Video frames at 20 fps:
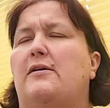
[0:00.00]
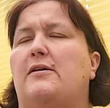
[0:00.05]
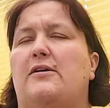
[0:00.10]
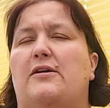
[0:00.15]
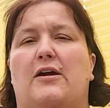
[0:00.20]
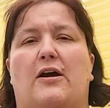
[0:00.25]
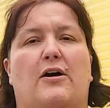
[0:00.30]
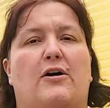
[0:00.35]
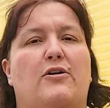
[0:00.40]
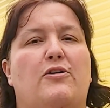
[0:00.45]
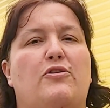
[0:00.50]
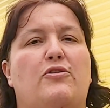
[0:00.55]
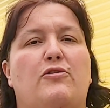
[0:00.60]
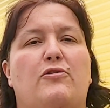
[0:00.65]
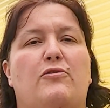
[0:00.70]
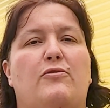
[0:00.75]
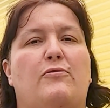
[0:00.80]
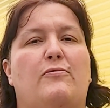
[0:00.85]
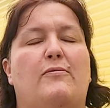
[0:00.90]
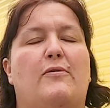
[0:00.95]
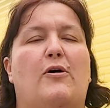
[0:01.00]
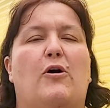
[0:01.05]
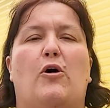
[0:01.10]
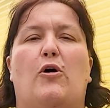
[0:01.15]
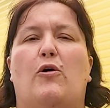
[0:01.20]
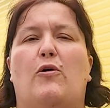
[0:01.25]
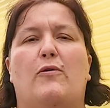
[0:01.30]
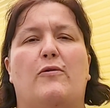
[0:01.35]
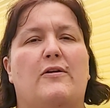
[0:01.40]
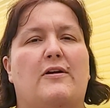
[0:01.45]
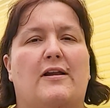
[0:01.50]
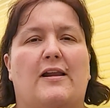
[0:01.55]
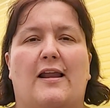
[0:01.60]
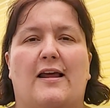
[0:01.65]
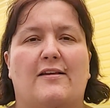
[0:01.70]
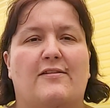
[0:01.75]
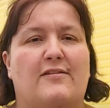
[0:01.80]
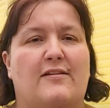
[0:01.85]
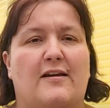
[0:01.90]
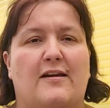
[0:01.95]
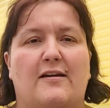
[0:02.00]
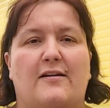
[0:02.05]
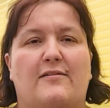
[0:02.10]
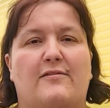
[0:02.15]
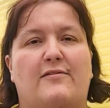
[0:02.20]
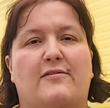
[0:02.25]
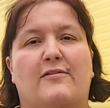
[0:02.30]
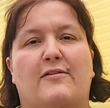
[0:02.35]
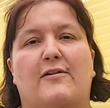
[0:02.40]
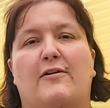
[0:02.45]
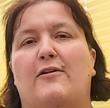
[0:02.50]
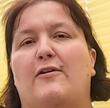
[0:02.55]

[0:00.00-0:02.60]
Yahoo, all the classics,